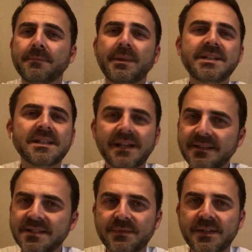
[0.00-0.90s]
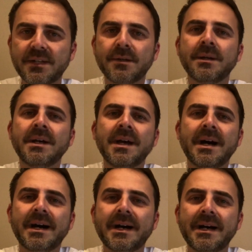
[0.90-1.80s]
Please like this video,
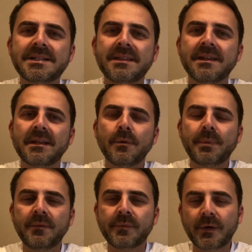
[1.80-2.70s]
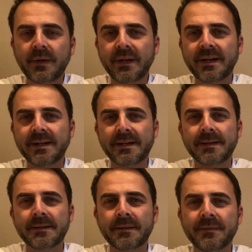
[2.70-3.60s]
as I think it would be very
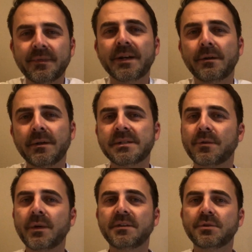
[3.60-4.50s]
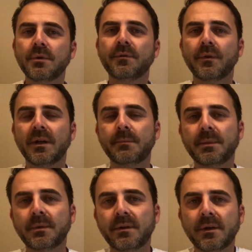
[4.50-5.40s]
vital. It's a great tool for a lot of
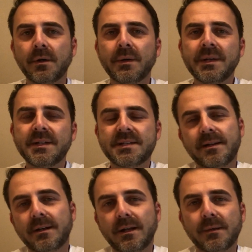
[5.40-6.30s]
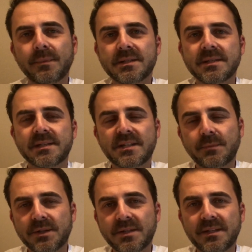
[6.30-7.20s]
people to know starting out in business. Thanks so
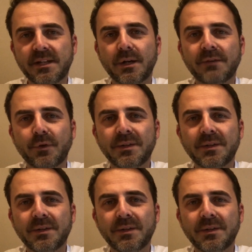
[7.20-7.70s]
much. Take care. Have a